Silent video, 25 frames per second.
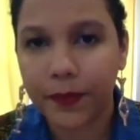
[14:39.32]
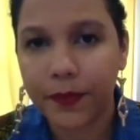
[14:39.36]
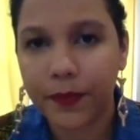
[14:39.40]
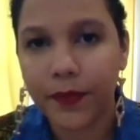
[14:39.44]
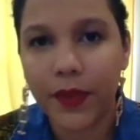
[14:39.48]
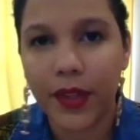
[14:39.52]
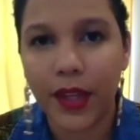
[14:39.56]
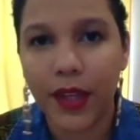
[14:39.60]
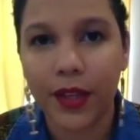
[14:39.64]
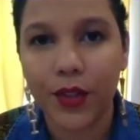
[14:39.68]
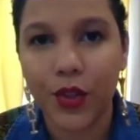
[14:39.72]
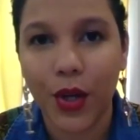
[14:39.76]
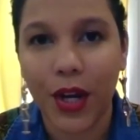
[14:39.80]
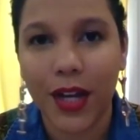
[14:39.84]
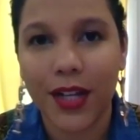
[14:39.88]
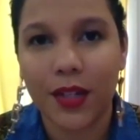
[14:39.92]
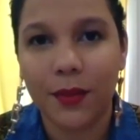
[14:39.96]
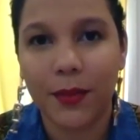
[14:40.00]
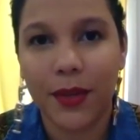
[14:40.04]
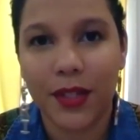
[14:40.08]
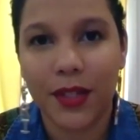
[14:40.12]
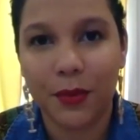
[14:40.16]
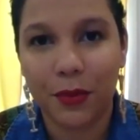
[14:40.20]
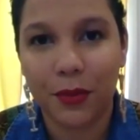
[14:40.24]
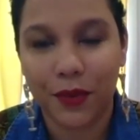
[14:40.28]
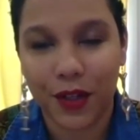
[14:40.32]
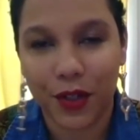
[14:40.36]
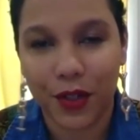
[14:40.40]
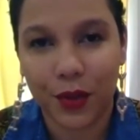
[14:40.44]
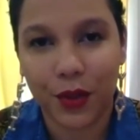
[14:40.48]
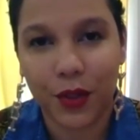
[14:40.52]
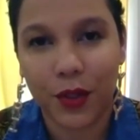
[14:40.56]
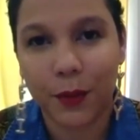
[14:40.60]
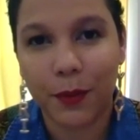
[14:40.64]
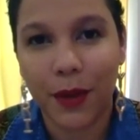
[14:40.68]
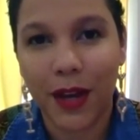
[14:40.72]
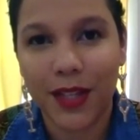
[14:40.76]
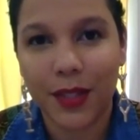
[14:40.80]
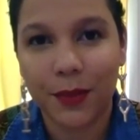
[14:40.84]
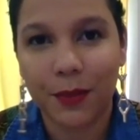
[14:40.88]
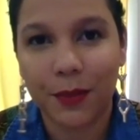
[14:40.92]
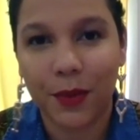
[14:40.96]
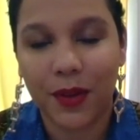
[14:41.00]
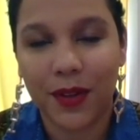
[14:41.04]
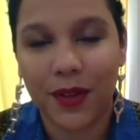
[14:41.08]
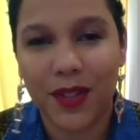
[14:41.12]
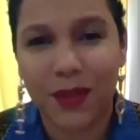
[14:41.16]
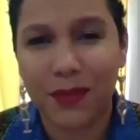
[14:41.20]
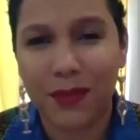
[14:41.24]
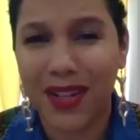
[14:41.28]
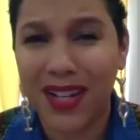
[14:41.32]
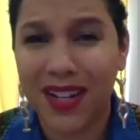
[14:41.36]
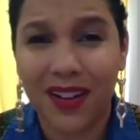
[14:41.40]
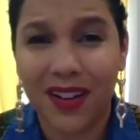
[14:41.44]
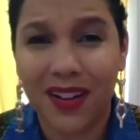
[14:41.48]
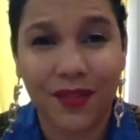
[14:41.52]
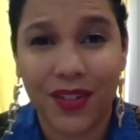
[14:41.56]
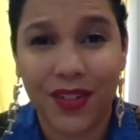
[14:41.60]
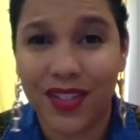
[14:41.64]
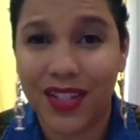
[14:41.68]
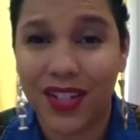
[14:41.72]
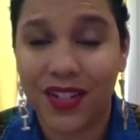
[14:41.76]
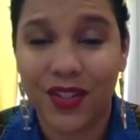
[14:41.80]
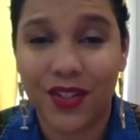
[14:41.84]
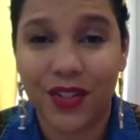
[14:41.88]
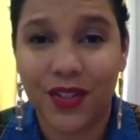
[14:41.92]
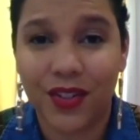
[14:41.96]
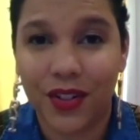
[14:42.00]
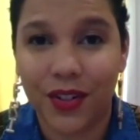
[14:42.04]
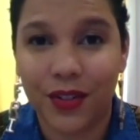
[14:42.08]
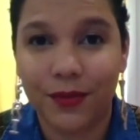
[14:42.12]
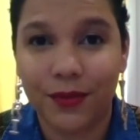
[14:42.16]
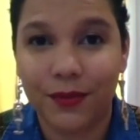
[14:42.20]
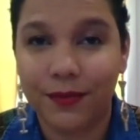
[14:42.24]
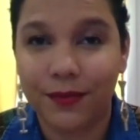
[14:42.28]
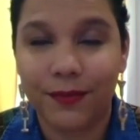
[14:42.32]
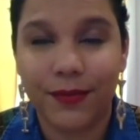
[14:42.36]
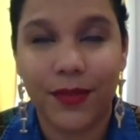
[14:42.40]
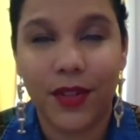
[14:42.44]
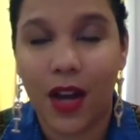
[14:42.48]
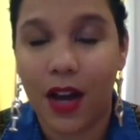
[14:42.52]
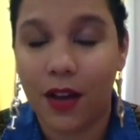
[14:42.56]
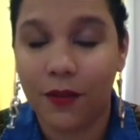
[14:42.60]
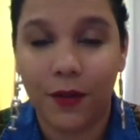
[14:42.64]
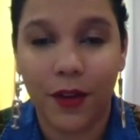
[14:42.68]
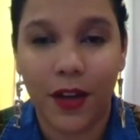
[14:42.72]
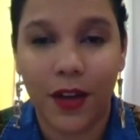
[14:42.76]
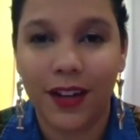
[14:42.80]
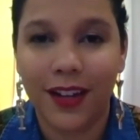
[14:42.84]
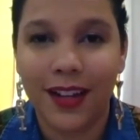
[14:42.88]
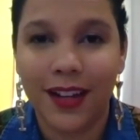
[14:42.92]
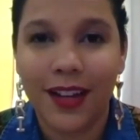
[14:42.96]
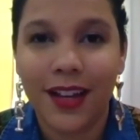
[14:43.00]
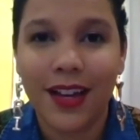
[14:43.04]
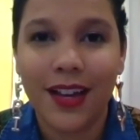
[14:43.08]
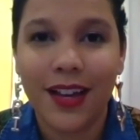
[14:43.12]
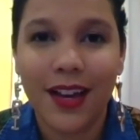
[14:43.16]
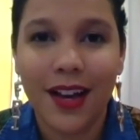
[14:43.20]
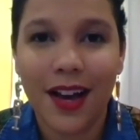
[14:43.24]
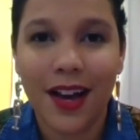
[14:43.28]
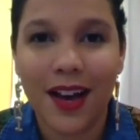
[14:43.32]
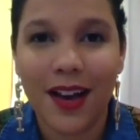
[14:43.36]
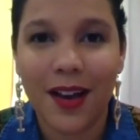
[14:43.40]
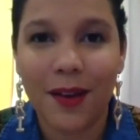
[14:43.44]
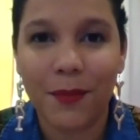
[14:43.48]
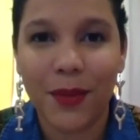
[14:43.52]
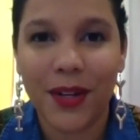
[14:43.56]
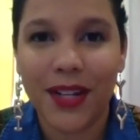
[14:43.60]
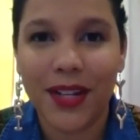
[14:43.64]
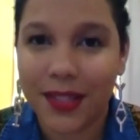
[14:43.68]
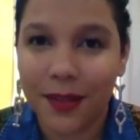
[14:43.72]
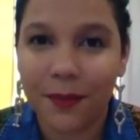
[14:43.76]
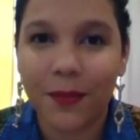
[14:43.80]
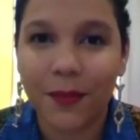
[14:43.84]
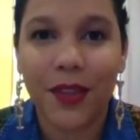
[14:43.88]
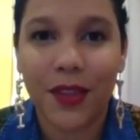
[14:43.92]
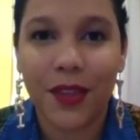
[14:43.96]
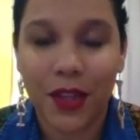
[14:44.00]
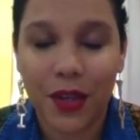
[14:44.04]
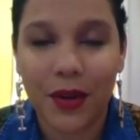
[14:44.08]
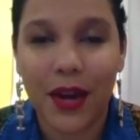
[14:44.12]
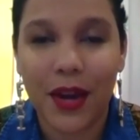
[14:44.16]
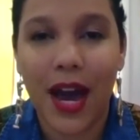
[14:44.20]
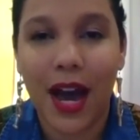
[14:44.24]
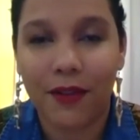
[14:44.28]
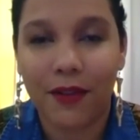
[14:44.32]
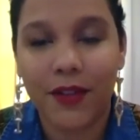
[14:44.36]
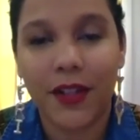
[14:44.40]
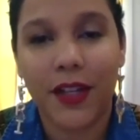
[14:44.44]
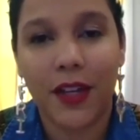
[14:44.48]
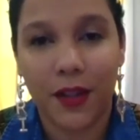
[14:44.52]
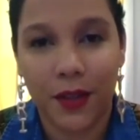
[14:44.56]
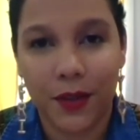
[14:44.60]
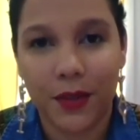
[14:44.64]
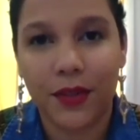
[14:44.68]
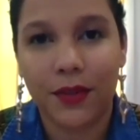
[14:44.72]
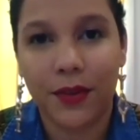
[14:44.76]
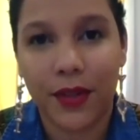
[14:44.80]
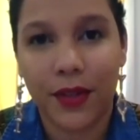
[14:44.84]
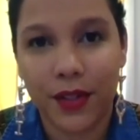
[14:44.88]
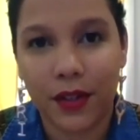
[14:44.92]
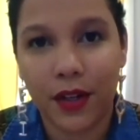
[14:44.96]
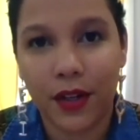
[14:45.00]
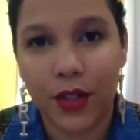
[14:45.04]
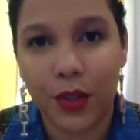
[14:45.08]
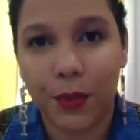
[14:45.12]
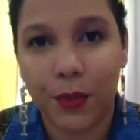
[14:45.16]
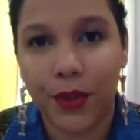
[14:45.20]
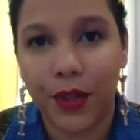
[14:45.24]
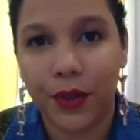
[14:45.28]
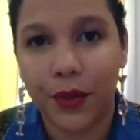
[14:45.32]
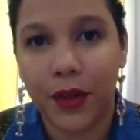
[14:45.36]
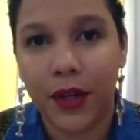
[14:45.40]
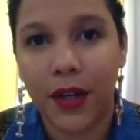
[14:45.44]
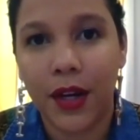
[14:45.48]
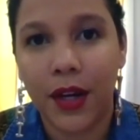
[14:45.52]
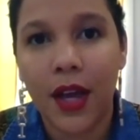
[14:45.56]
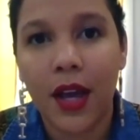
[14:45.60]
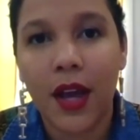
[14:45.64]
Trying to be as professional as possible, because money conversations are not fun, but it's something that you have to get used to as an entrepreneur.